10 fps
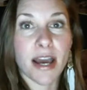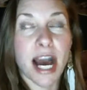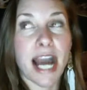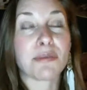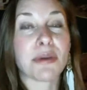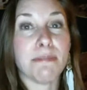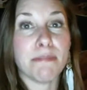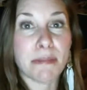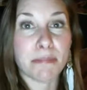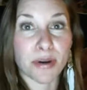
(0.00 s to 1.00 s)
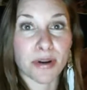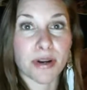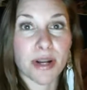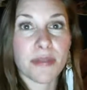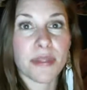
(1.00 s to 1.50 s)
I remember
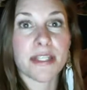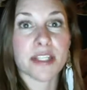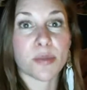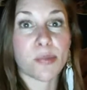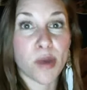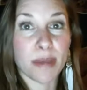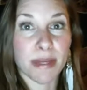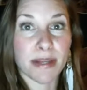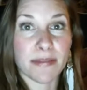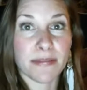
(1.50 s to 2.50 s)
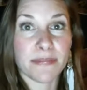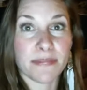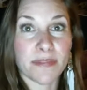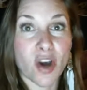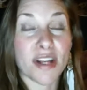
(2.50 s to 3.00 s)
the disappointment
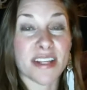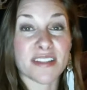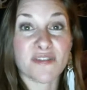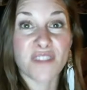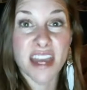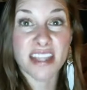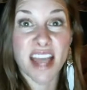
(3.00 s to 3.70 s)
on his face.